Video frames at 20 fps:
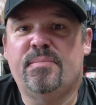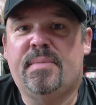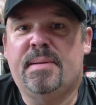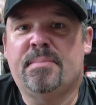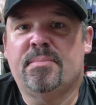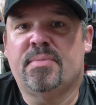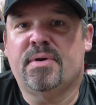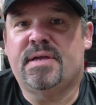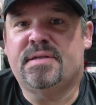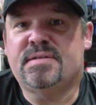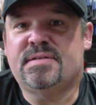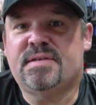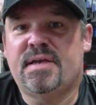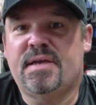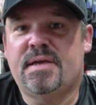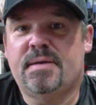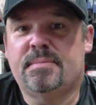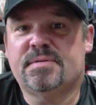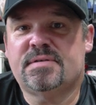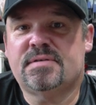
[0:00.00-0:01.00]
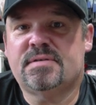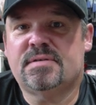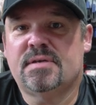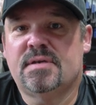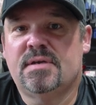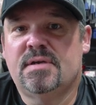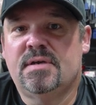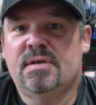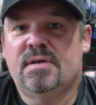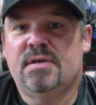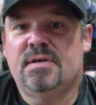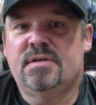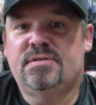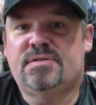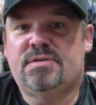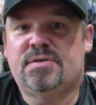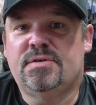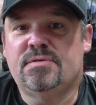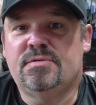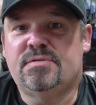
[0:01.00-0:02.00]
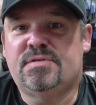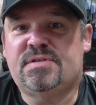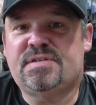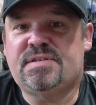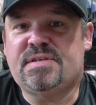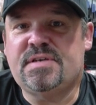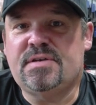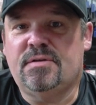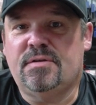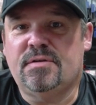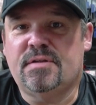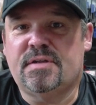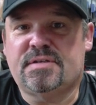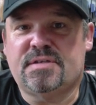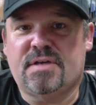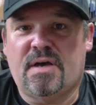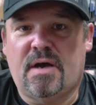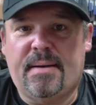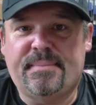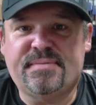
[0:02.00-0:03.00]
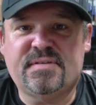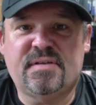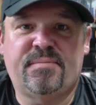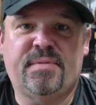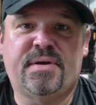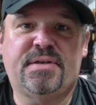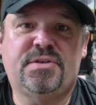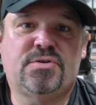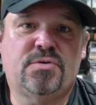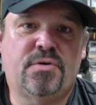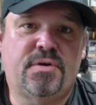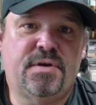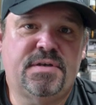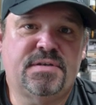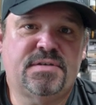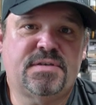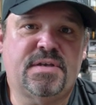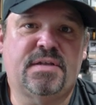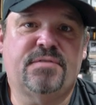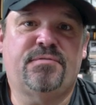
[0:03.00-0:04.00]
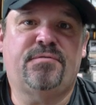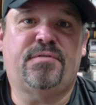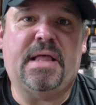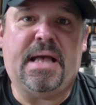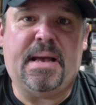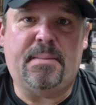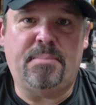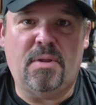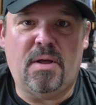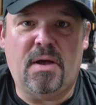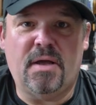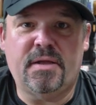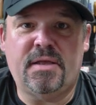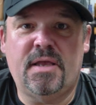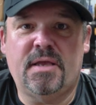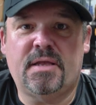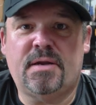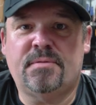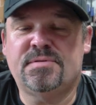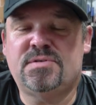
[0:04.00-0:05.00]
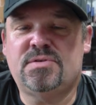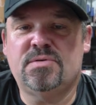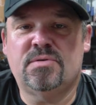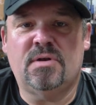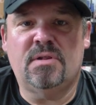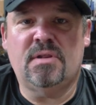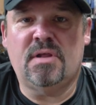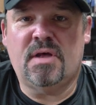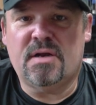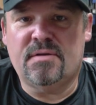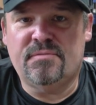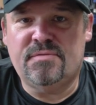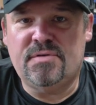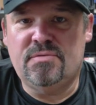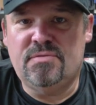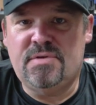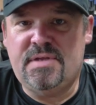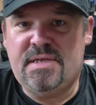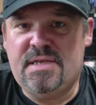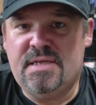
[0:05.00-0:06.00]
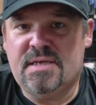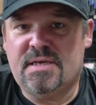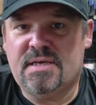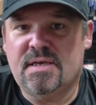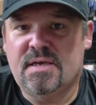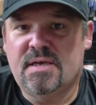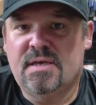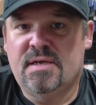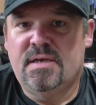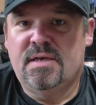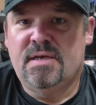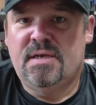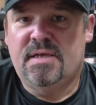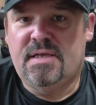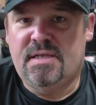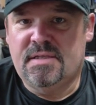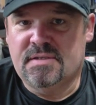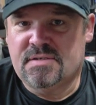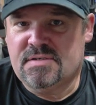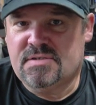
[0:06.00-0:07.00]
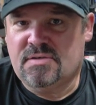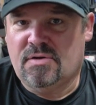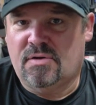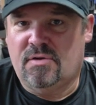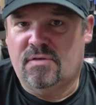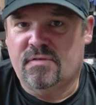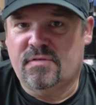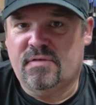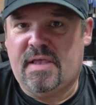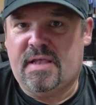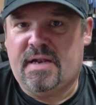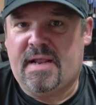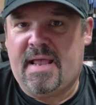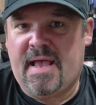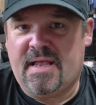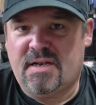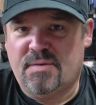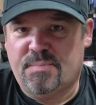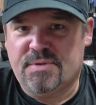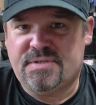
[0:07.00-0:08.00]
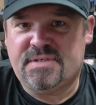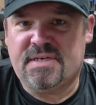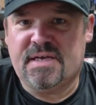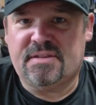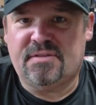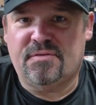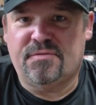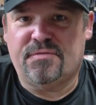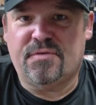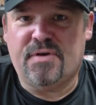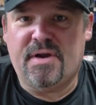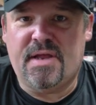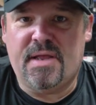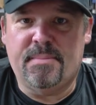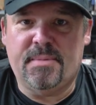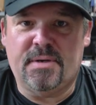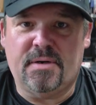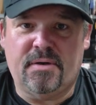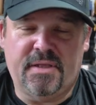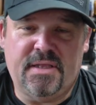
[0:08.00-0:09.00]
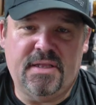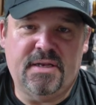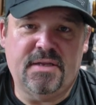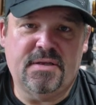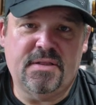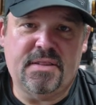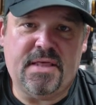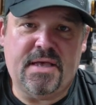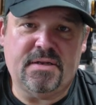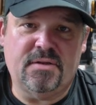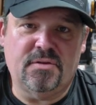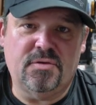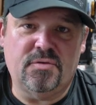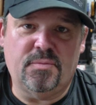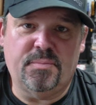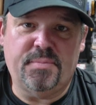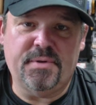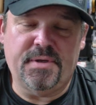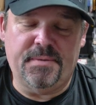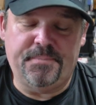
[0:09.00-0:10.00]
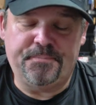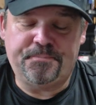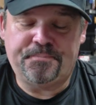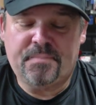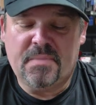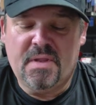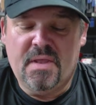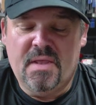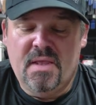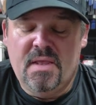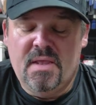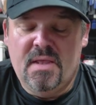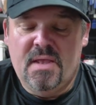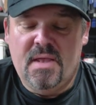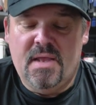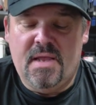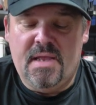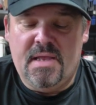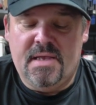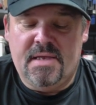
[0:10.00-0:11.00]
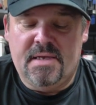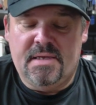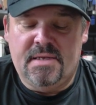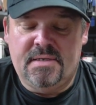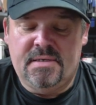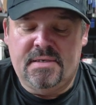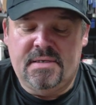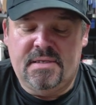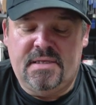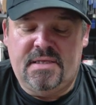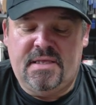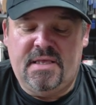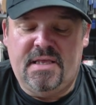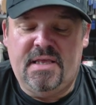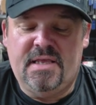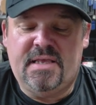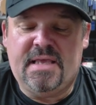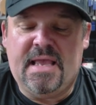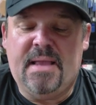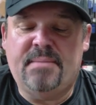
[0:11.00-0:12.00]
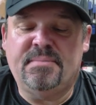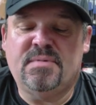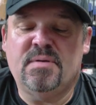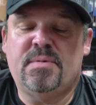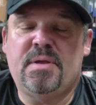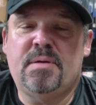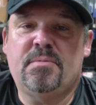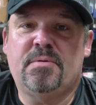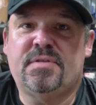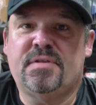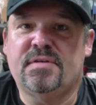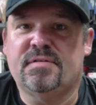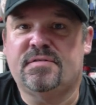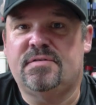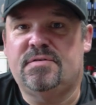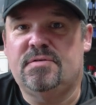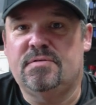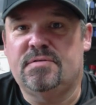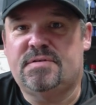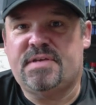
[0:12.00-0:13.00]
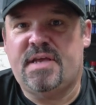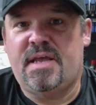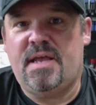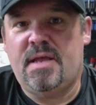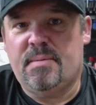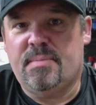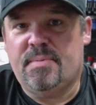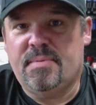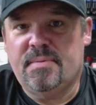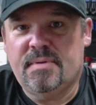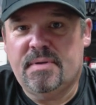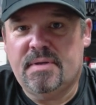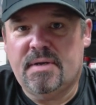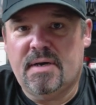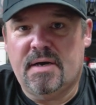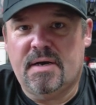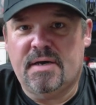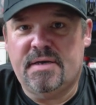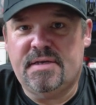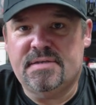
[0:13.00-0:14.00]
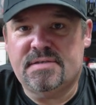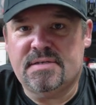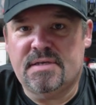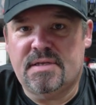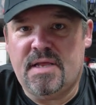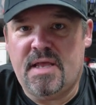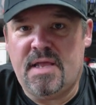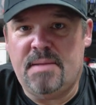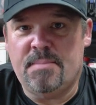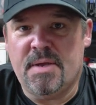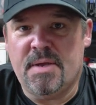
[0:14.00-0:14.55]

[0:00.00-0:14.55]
membrane tapes to seal the tops of my joists and flat blocking. And I was doing a lot of unique installs, and I had to protect the frame, and I'll get into that in a little bit. And he came to me with this new tape uh, he said, Hey,